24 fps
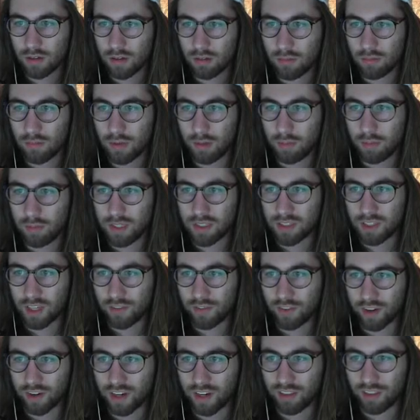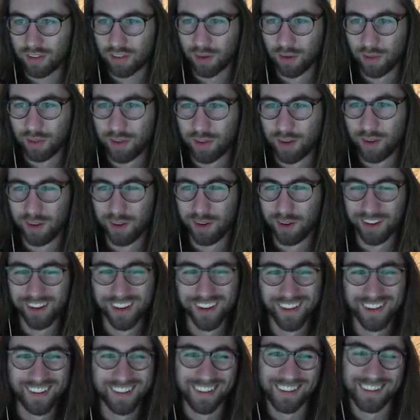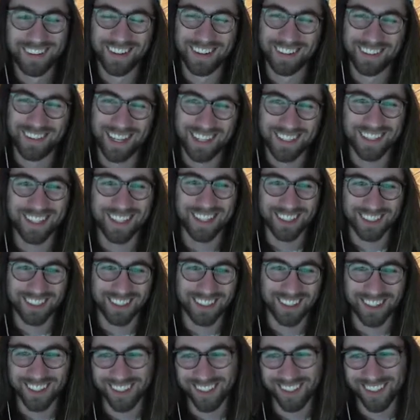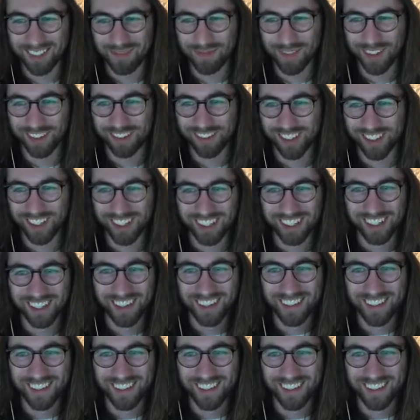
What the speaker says: might be safer getting thrown through. That's actually that's pretty funny.